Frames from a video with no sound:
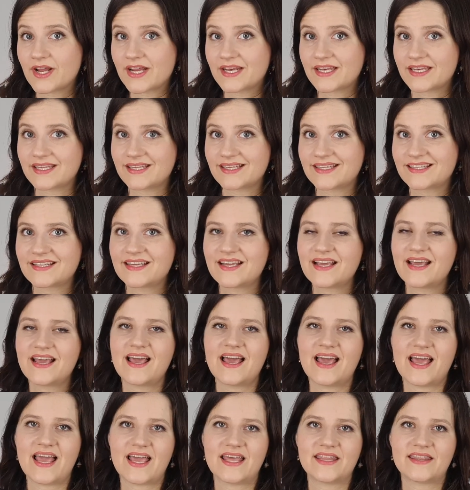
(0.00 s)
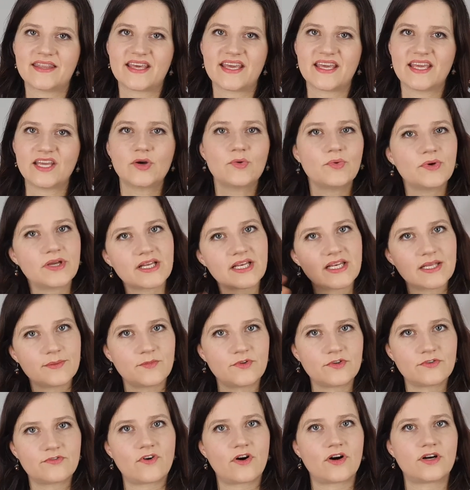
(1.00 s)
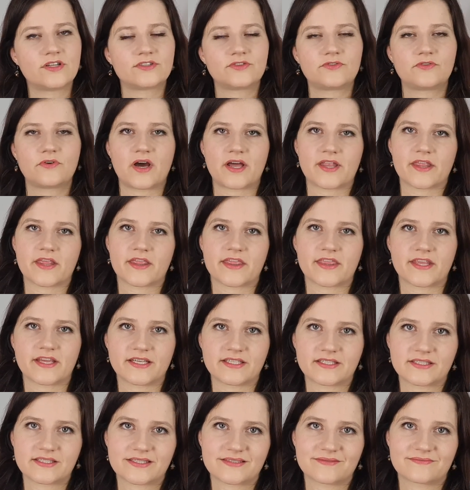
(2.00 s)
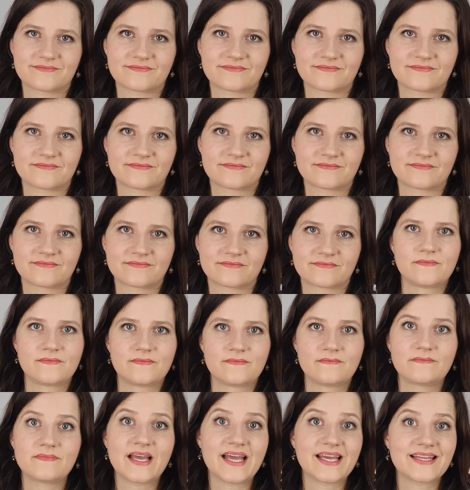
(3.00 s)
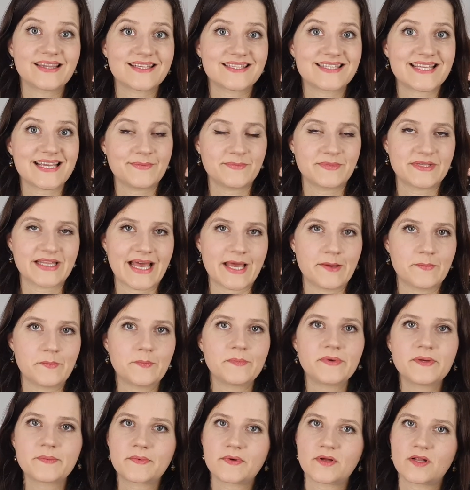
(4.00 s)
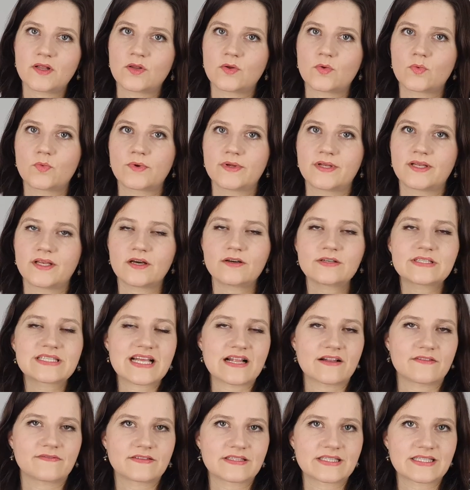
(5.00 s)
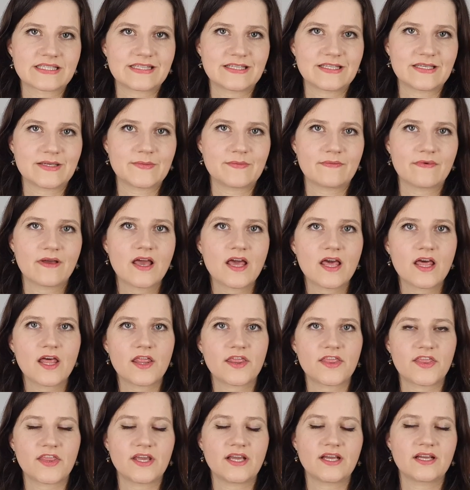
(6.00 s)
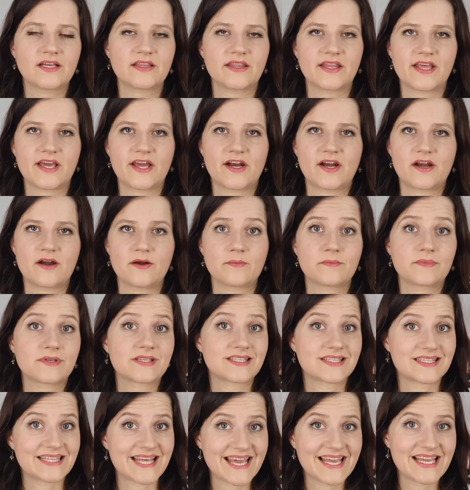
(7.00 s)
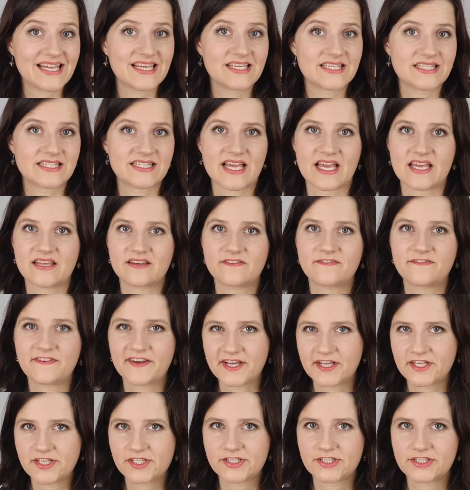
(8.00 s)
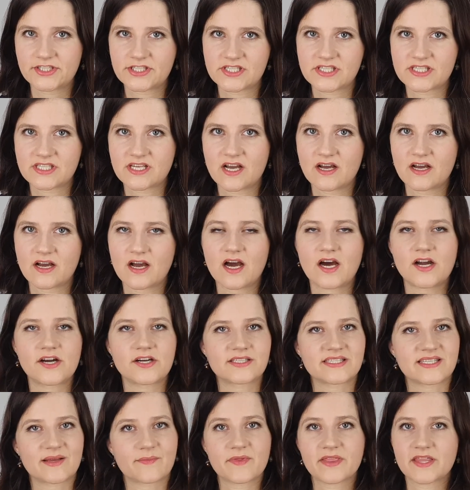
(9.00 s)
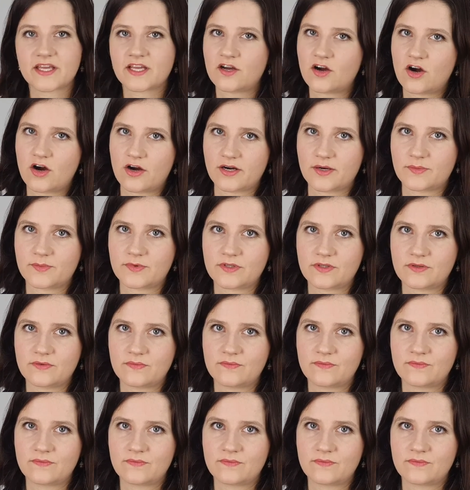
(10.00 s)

it and they quickly move on to other things. At the same time, people with low self-esteem think their mistakes and failures are something horrible.